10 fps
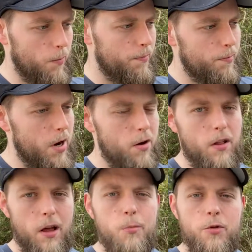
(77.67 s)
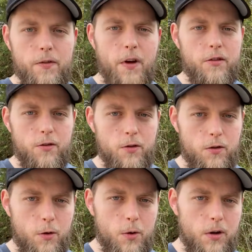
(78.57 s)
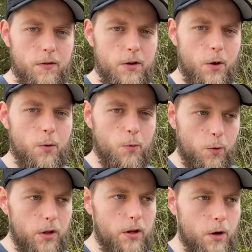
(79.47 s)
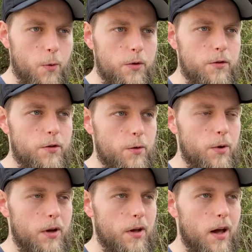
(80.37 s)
better to let professionals do it if you don't really know what you're doing.